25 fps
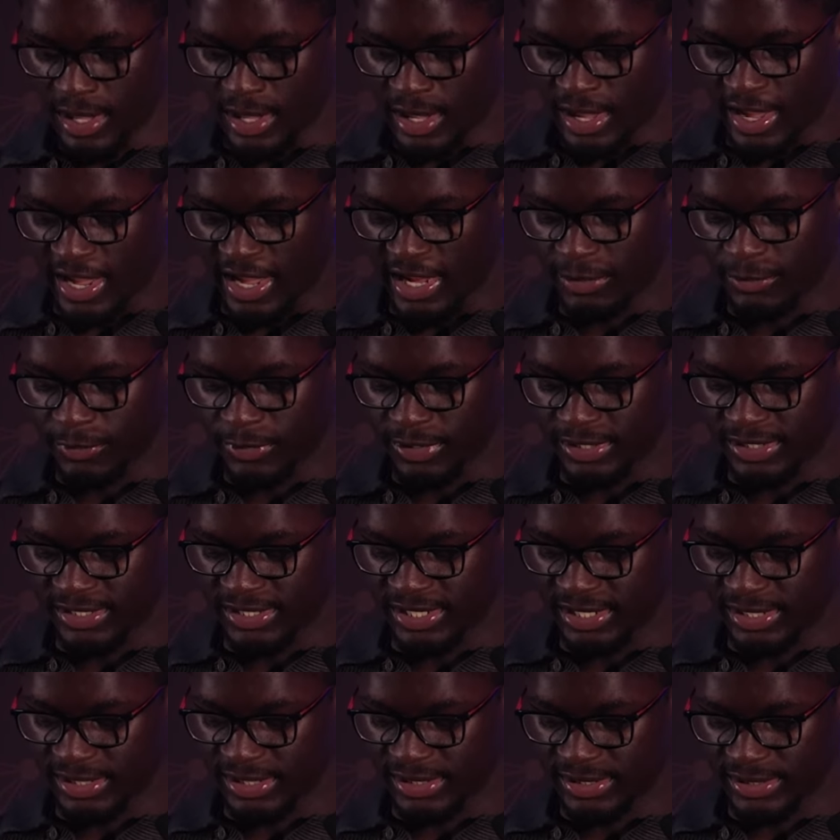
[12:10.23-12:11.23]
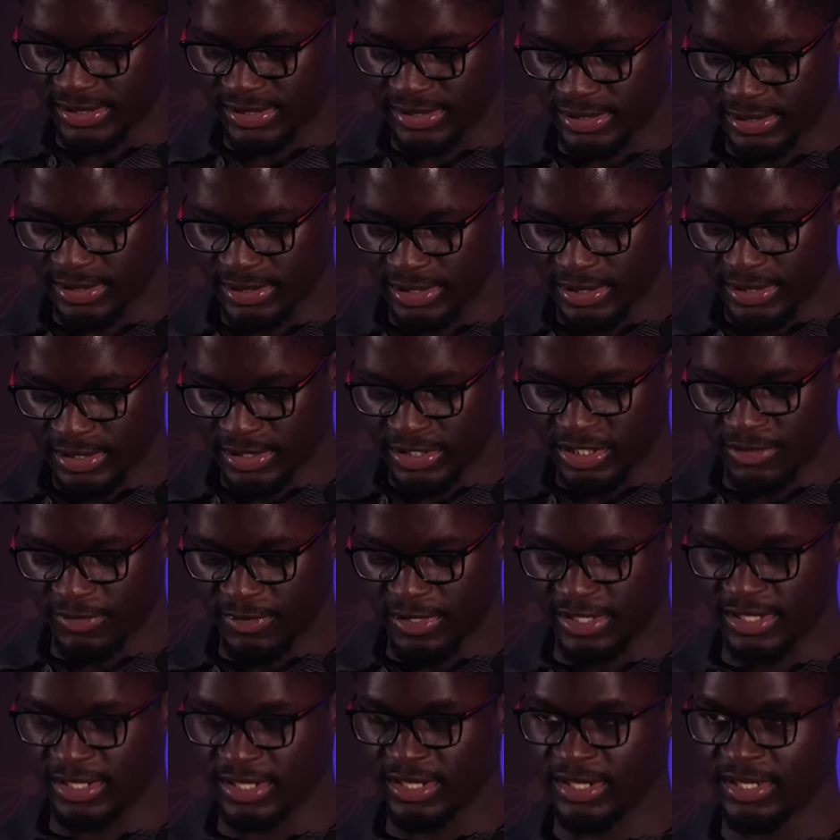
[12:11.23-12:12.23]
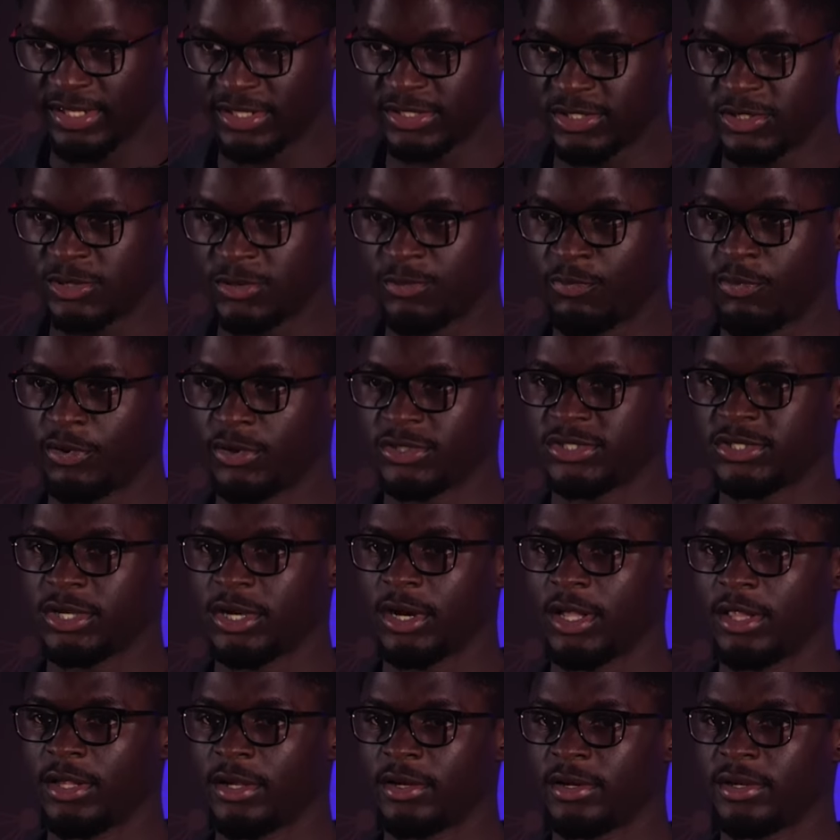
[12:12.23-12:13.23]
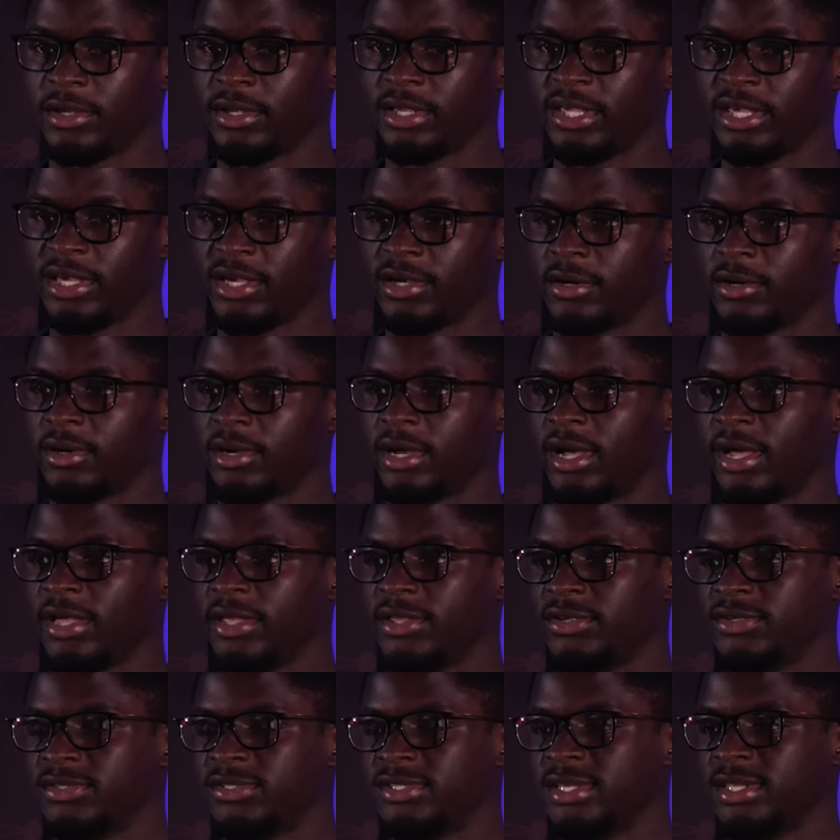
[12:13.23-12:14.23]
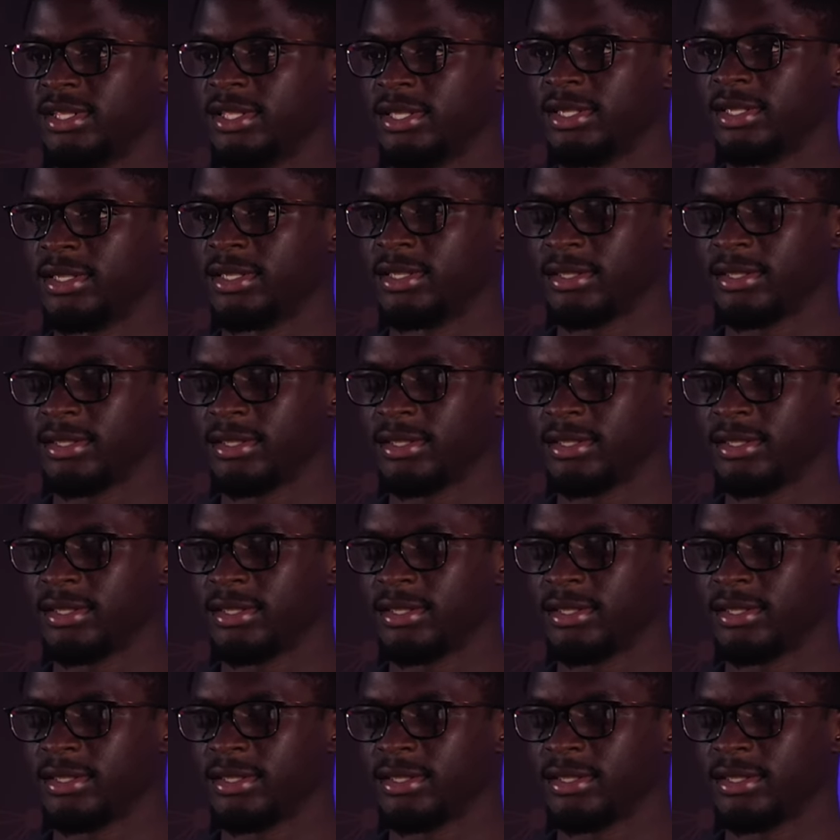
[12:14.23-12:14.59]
I had what it takes to be an elite sports scholar here at UCD.